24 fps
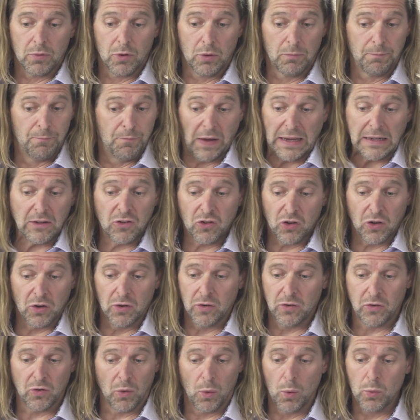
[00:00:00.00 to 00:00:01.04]

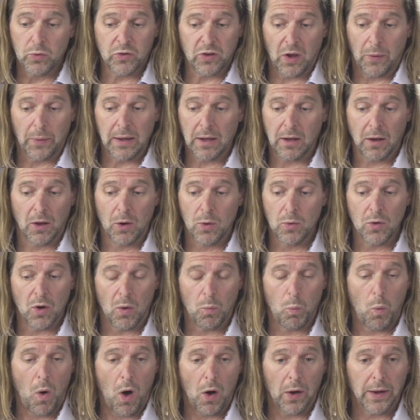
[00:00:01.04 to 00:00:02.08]
Features also include a
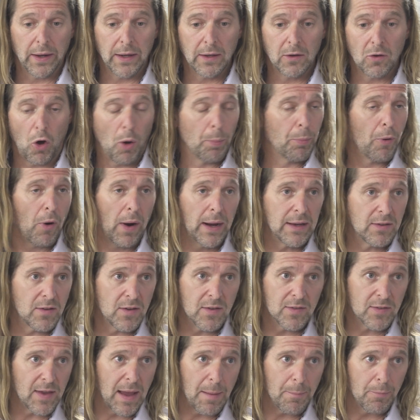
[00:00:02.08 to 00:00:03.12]
wide
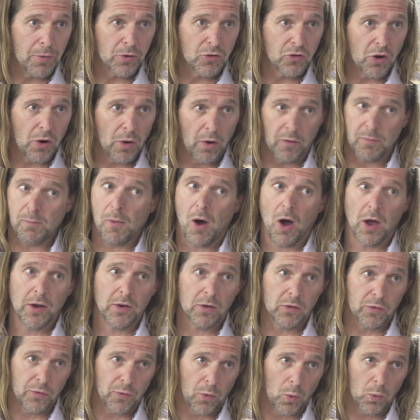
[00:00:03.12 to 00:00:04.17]
operating temperature of
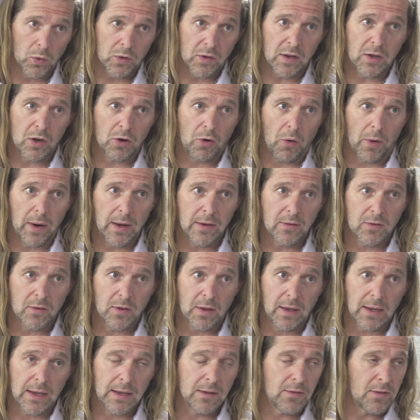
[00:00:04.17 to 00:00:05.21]
minus 40 degrees
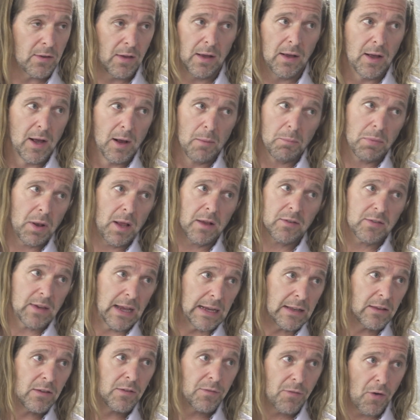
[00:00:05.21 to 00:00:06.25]
C to plus
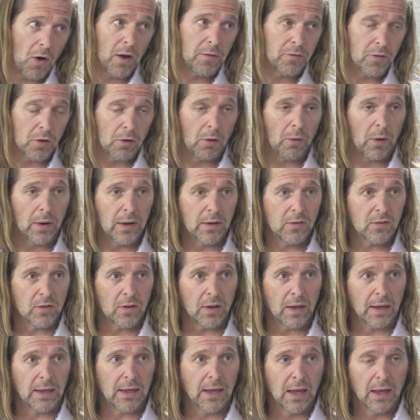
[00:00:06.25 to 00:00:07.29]
85 degrees
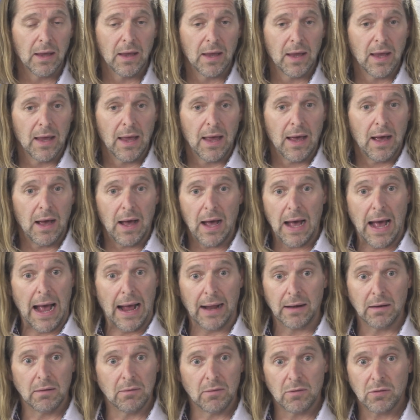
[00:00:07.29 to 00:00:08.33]
C,
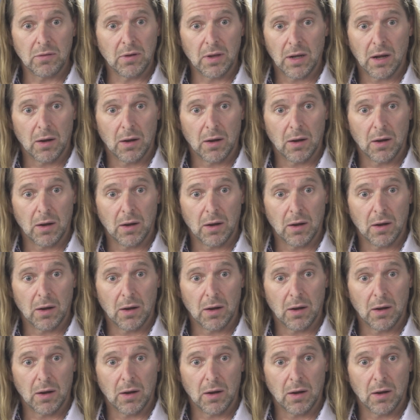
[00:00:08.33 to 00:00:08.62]
and